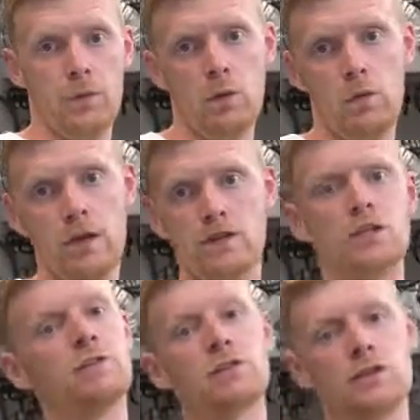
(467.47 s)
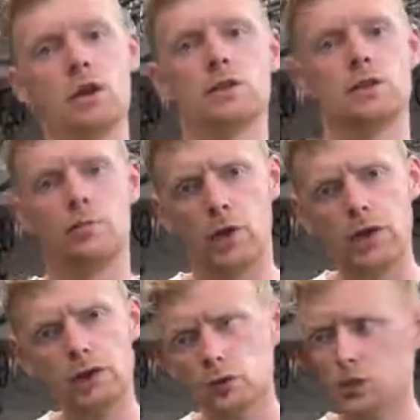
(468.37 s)
where the shifters are to the
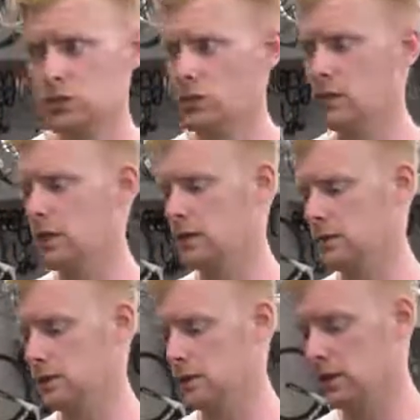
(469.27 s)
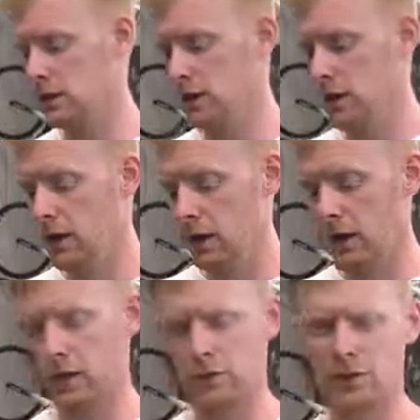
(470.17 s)
brakes, which is really nice to see.
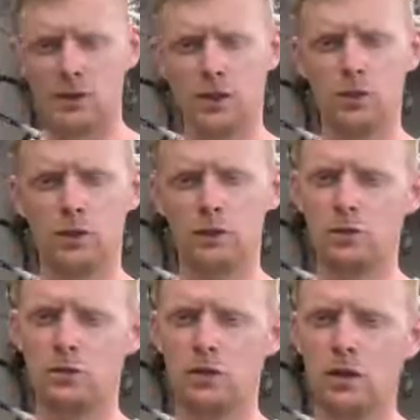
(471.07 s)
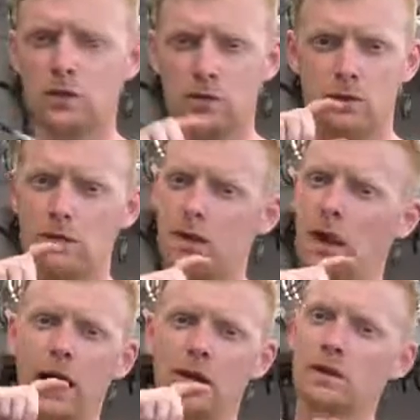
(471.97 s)
Because the other ones, they
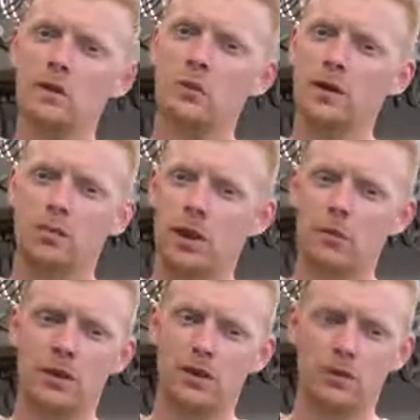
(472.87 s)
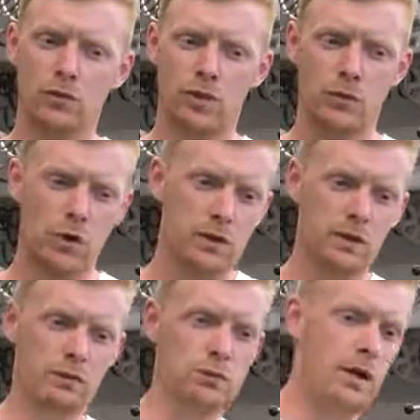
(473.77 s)
had a little bit of play, but it didn't really work.
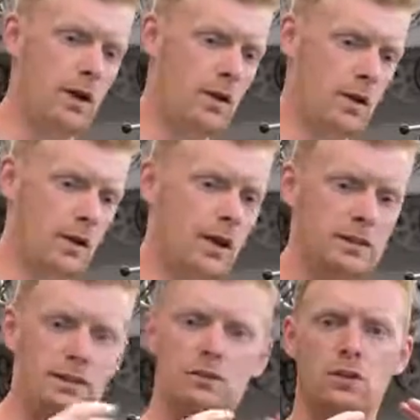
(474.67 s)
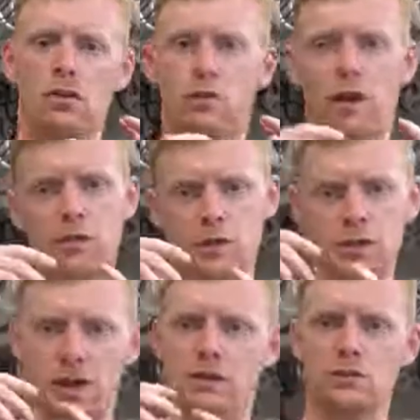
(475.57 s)
This one now, it kind of sits on a rounded
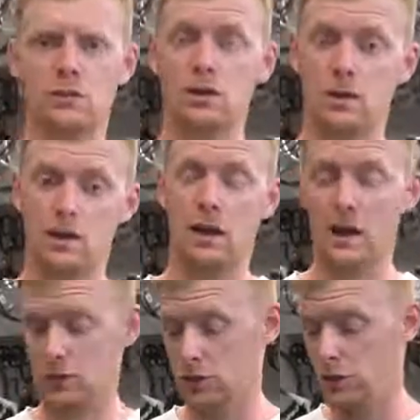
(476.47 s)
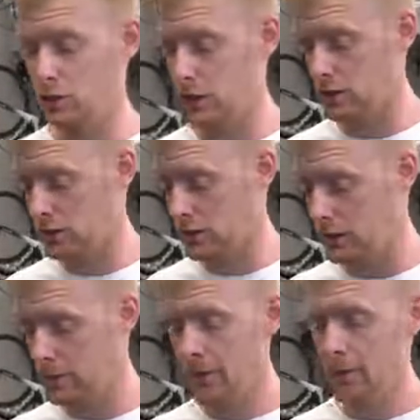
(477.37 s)
shaft, so you can kind of actually adjust it.
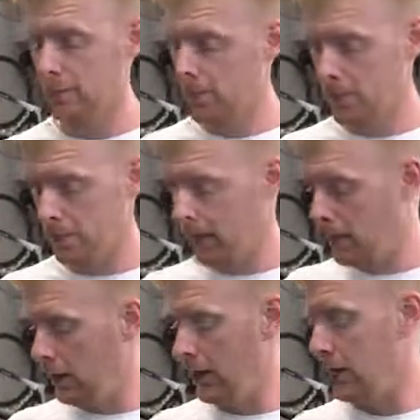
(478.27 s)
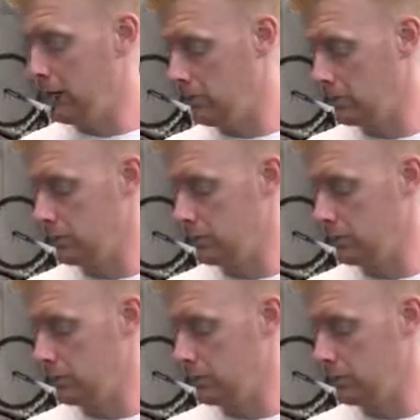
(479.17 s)
Yeah.